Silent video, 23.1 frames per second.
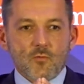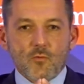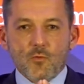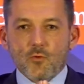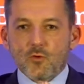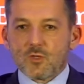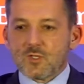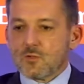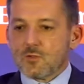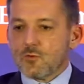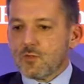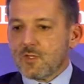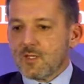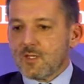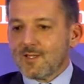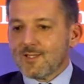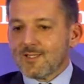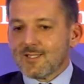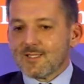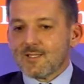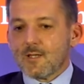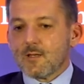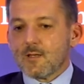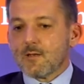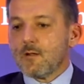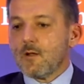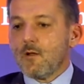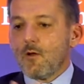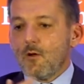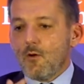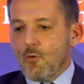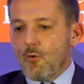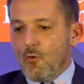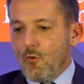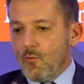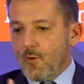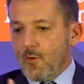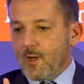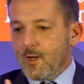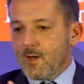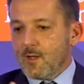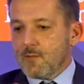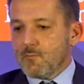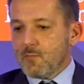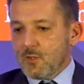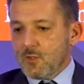Of course, nothing is done
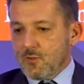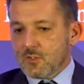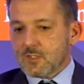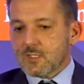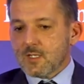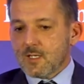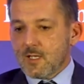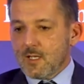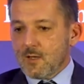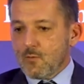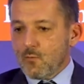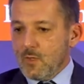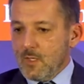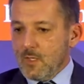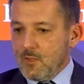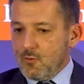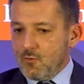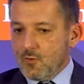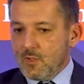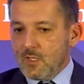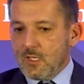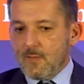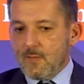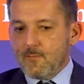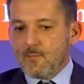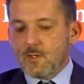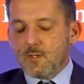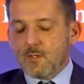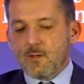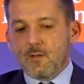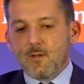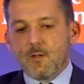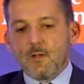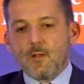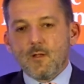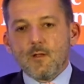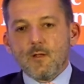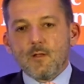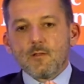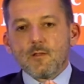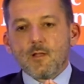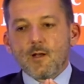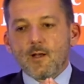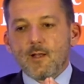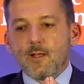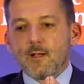overnight because, again, we need to keep the
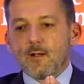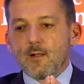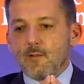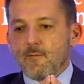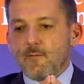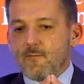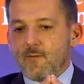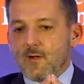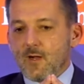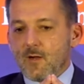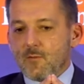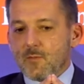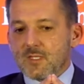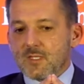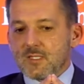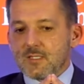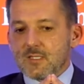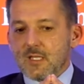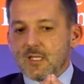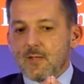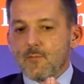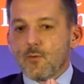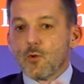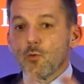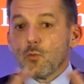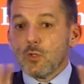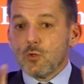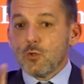legal environment stable.